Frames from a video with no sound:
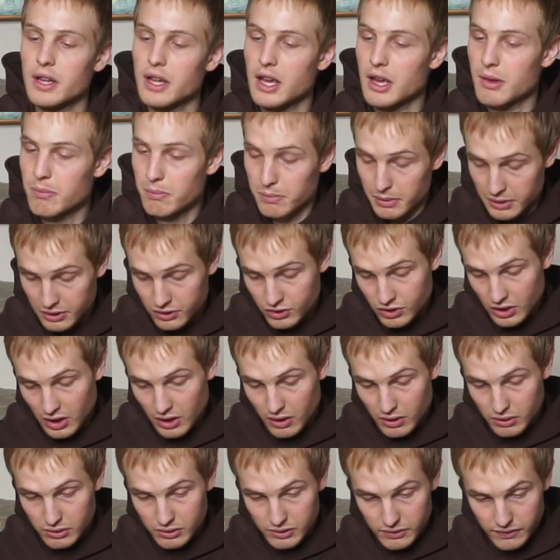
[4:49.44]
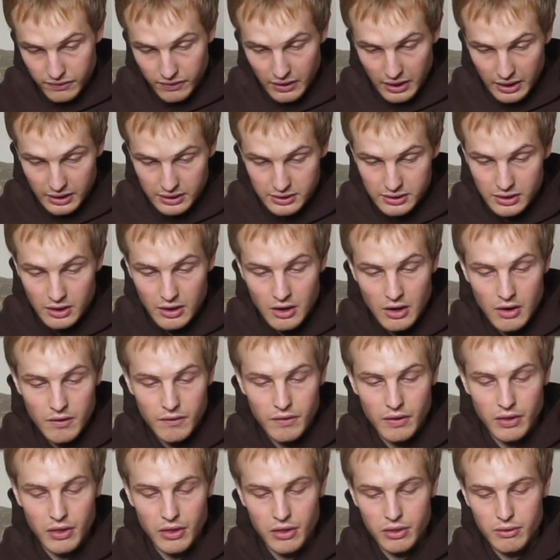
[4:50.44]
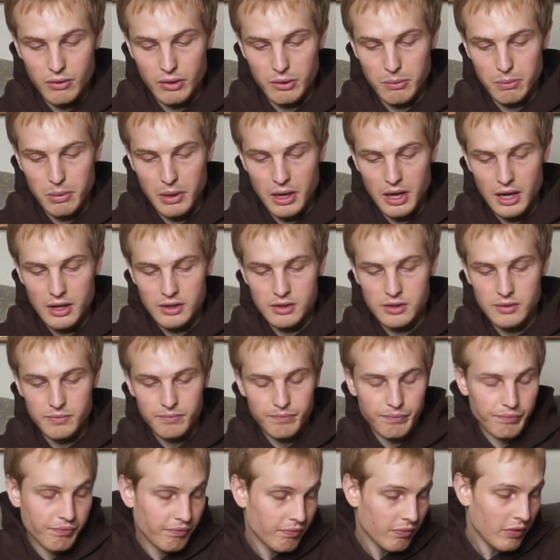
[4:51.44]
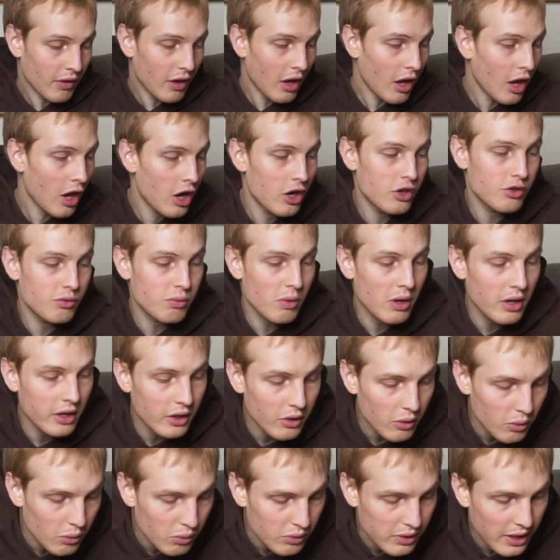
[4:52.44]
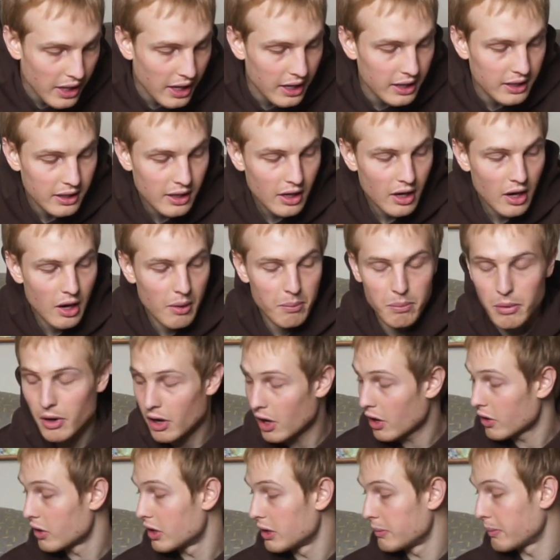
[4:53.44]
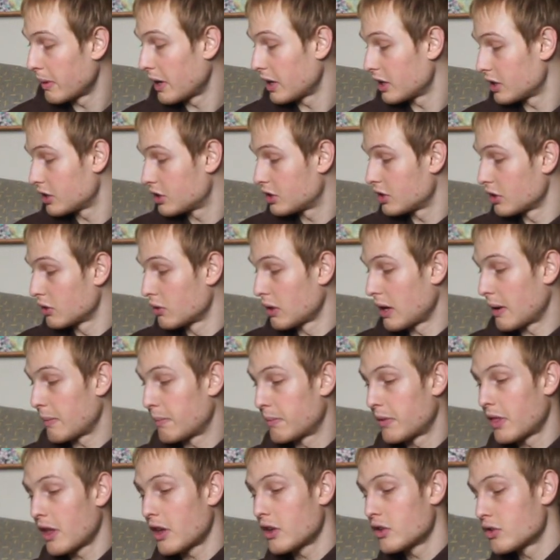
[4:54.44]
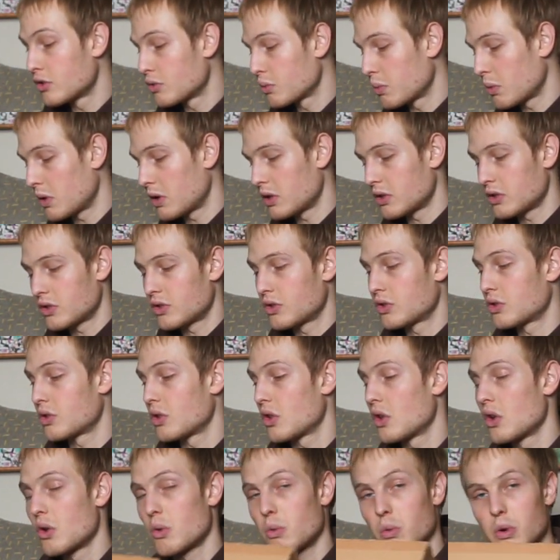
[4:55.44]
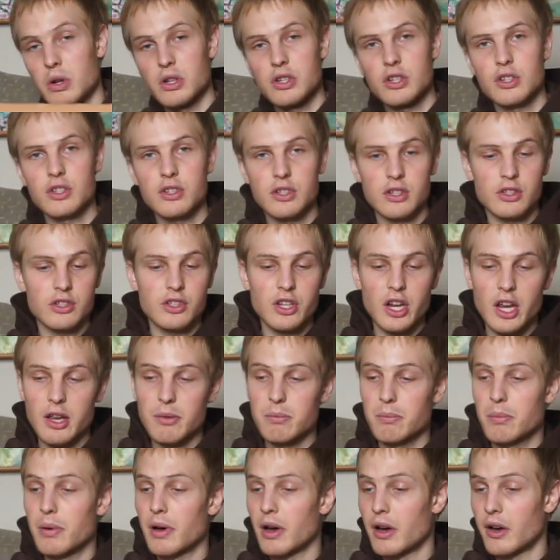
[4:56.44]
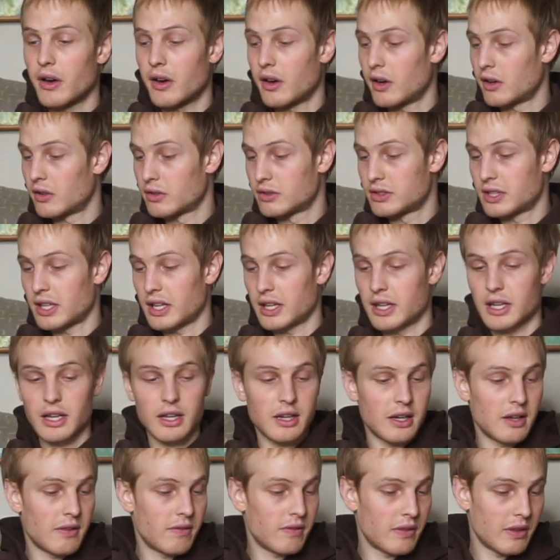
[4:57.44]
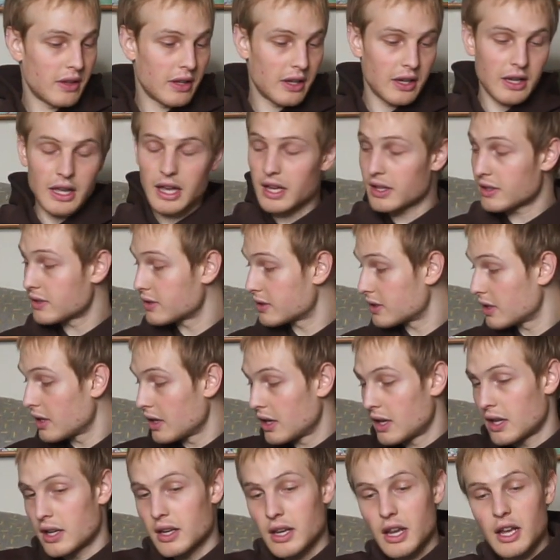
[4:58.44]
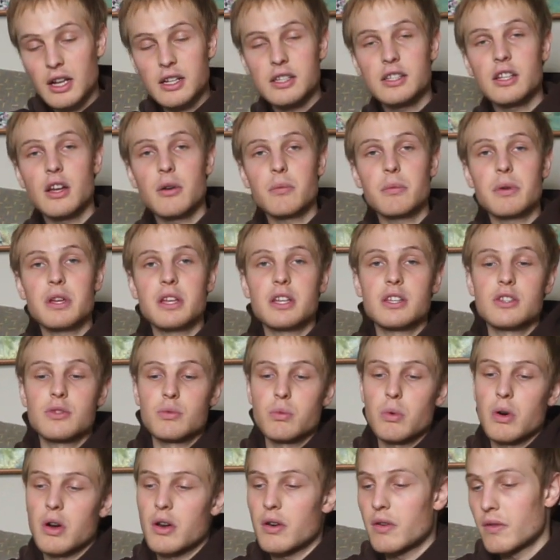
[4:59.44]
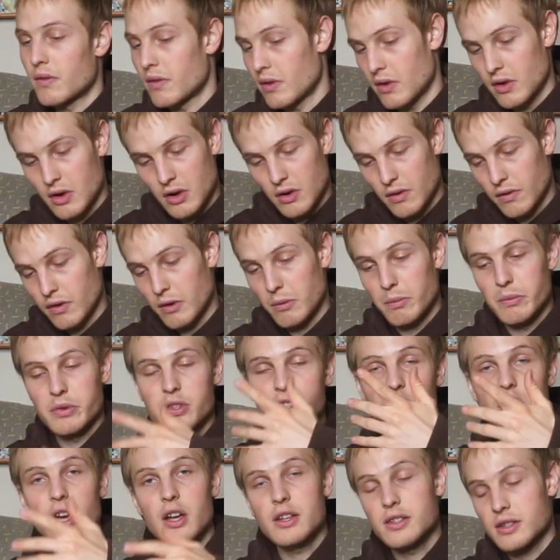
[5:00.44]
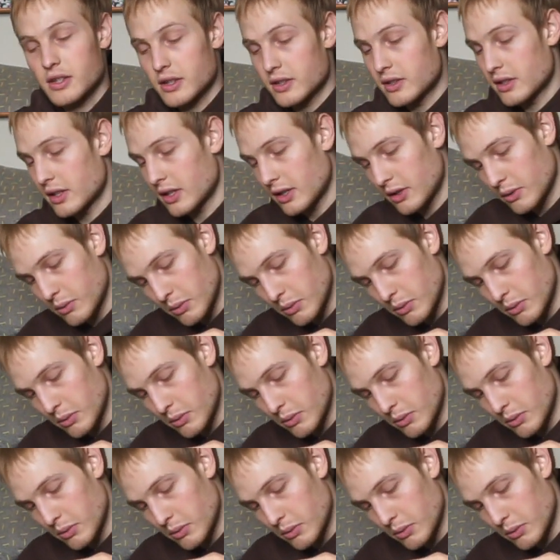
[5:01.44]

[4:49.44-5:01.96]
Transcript: Again, big shout out to Flex for the 3 pairs. I was running all day but only managed to grab those ones, which is a shame, but I'll take it nevertheless. Next up is one from Size, I think.